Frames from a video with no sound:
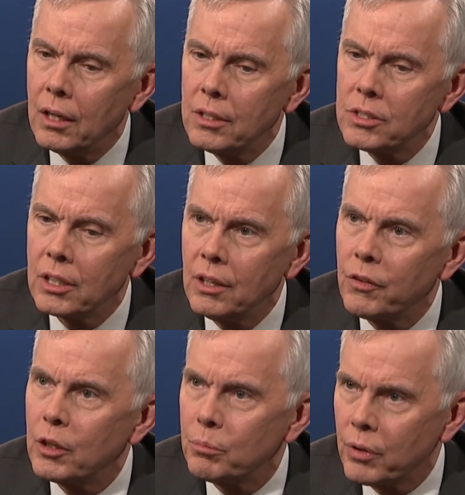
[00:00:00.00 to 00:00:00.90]

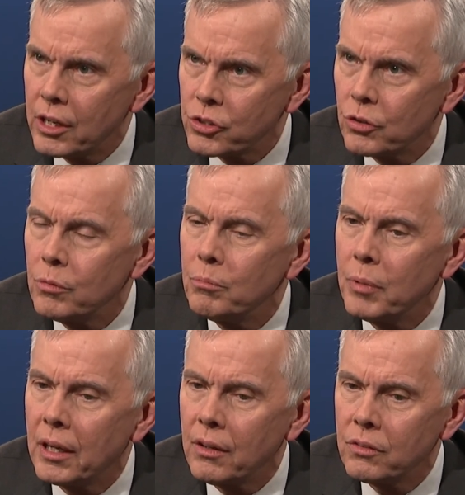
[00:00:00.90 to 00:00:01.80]
significant pressure
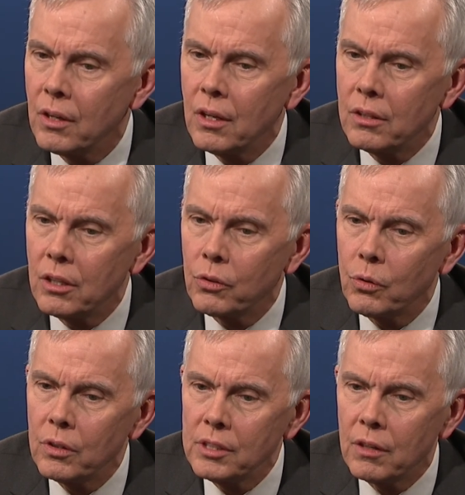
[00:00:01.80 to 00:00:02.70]
because the
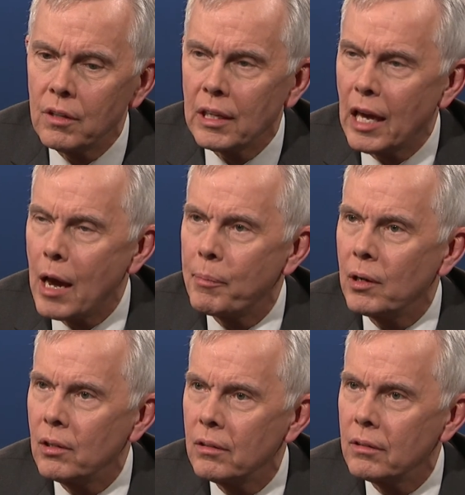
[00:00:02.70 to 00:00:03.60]
authoritarian
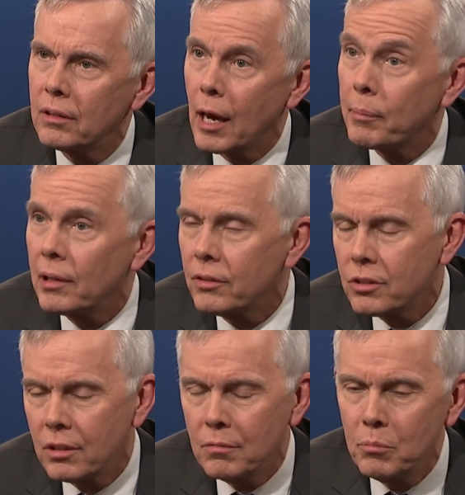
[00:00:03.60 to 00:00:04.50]

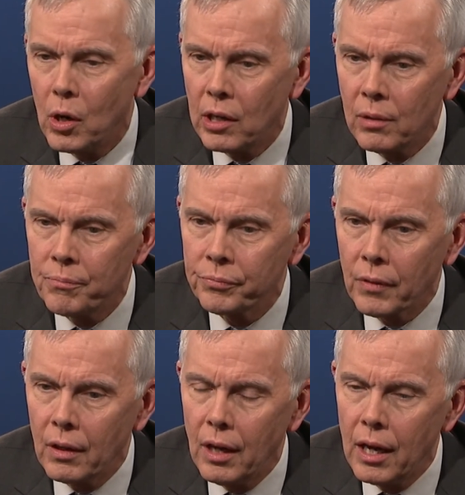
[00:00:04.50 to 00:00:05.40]
capitalist model
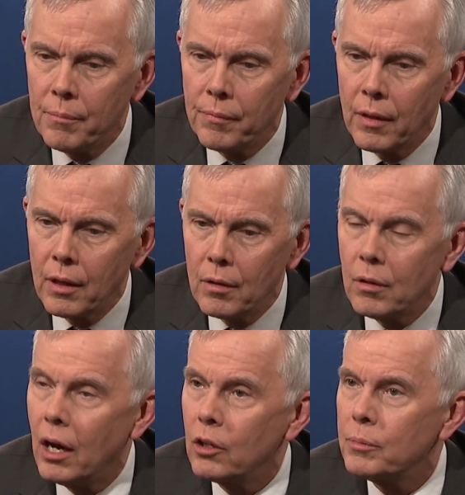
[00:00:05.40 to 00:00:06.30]

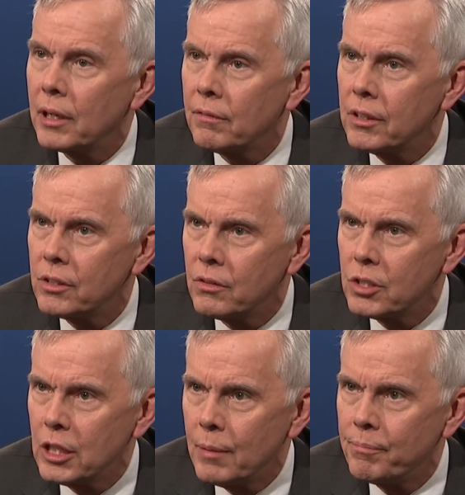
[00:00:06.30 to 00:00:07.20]
ultimately runs out of
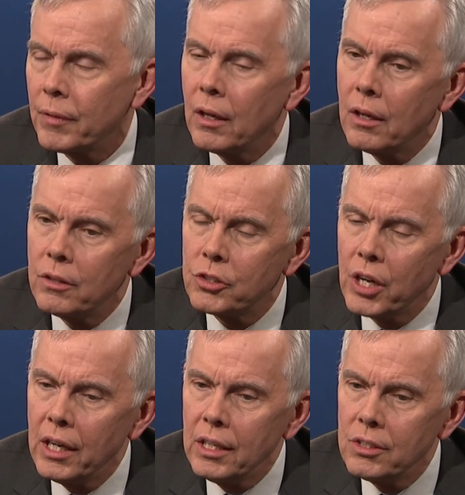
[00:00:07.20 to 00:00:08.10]
steam. The
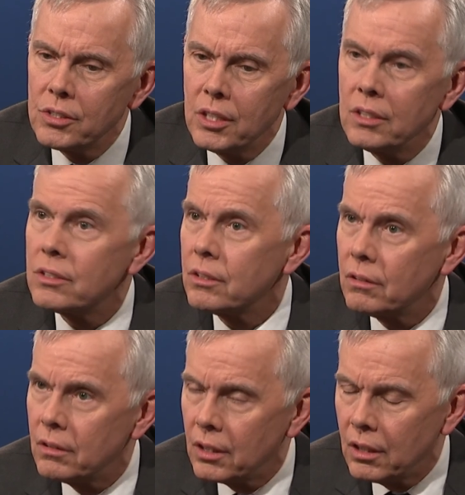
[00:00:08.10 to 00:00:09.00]
Chinese, since
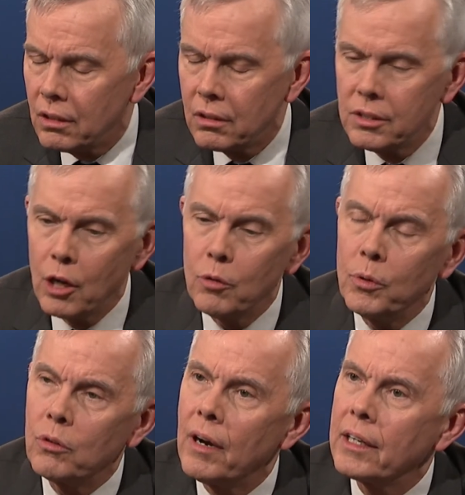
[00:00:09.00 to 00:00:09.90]
the
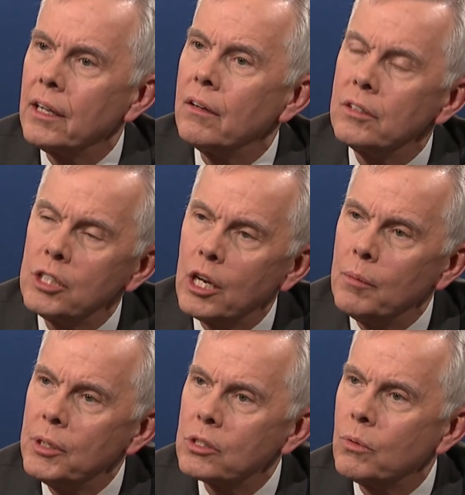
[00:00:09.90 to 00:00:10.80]
terrible crackdown in
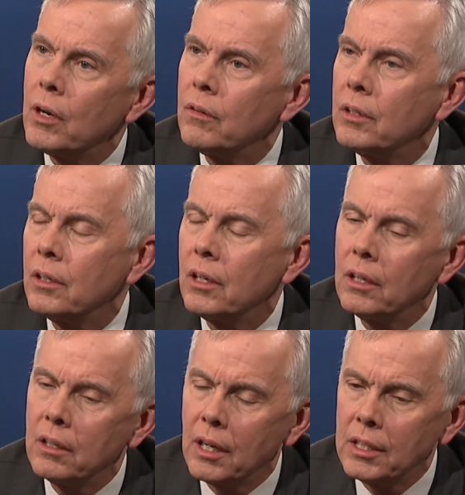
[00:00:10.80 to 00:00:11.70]
Tiananmen Square in
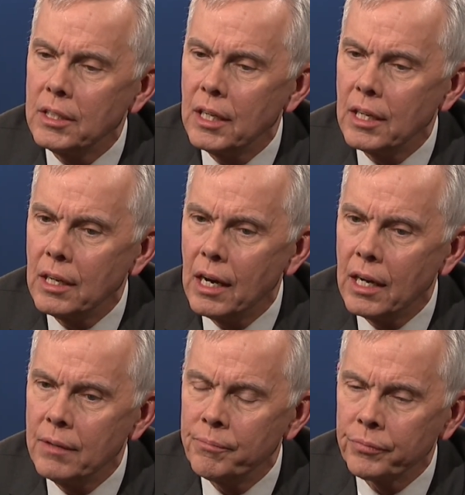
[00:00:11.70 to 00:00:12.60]

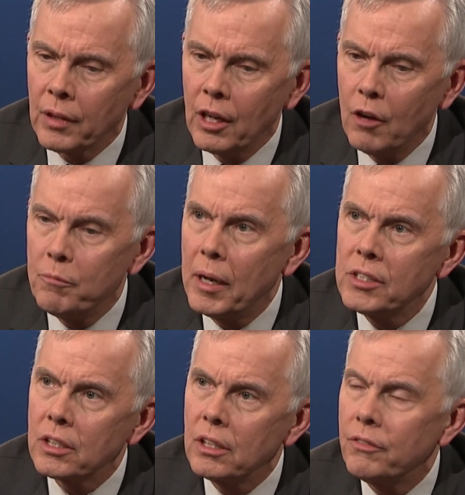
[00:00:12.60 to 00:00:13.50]
1989, have
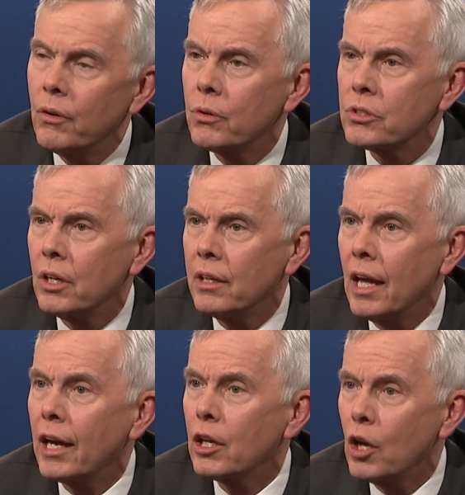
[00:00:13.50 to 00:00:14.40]
basically focused on
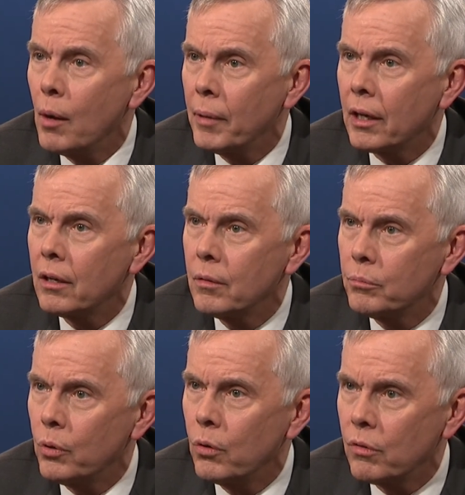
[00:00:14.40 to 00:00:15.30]
economic
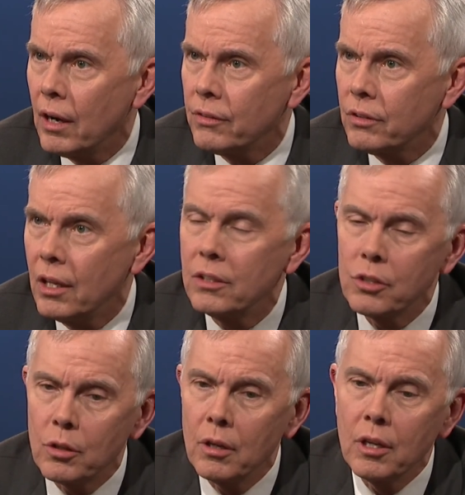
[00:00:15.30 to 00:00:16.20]
progress. And so
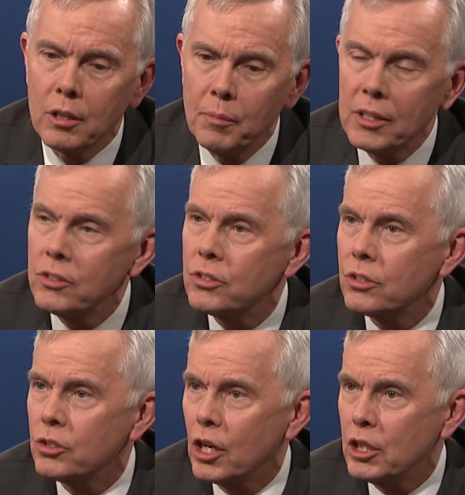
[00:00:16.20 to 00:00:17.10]
the message
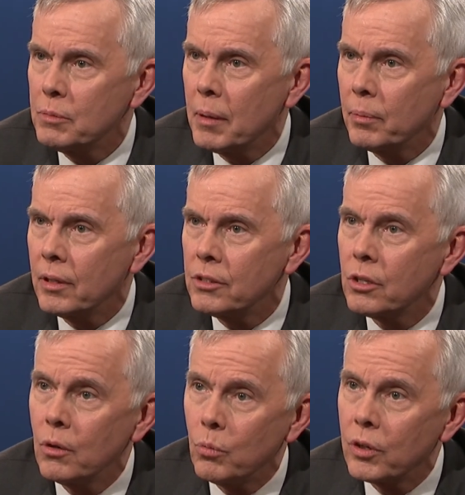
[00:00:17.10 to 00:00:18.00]
to Chinese people is,
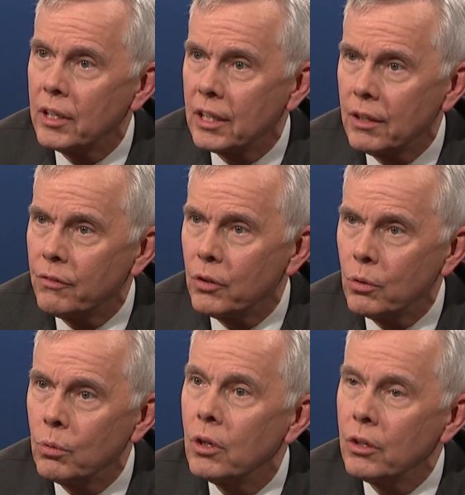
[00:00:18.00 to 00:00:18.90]
we're going to give
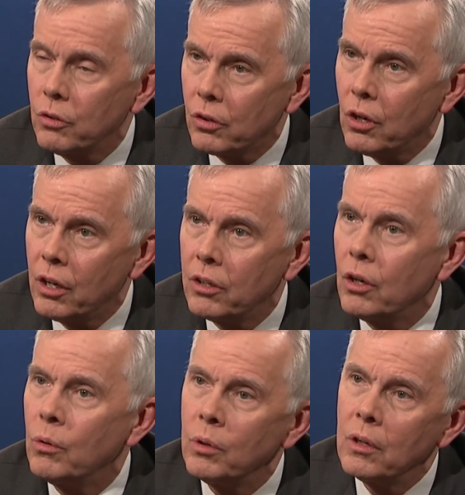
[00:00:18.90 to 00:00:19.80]
you your
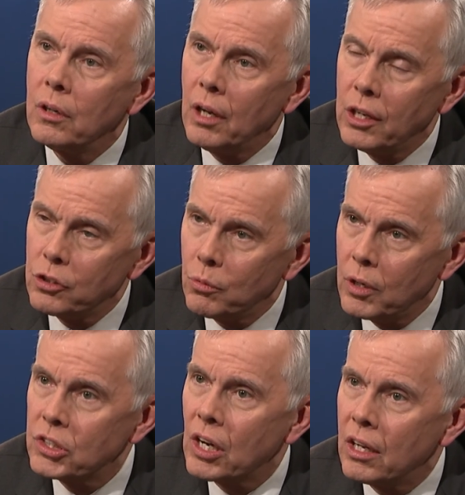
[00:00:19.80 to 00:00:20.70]
condo and your
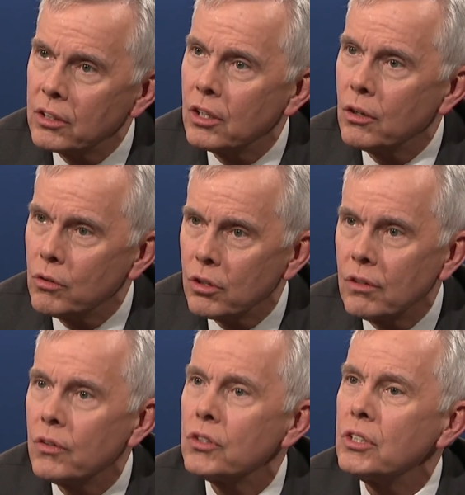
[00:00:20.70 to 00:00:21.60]
one child can go to
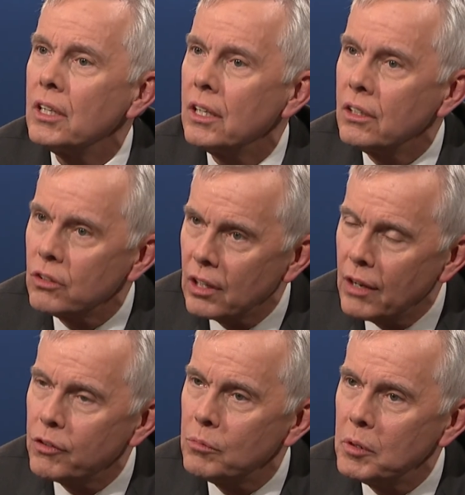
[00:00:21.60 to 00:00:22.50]
university and your
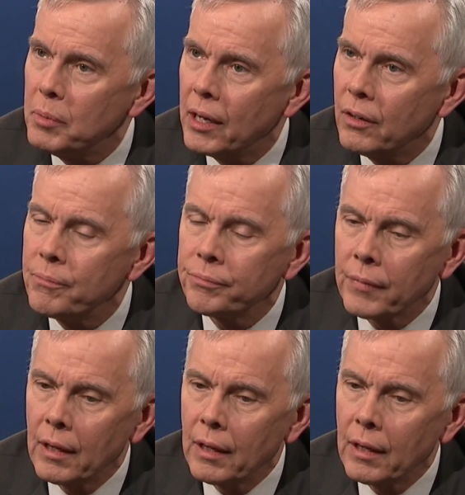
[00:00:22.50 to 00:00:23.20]
life can be better. But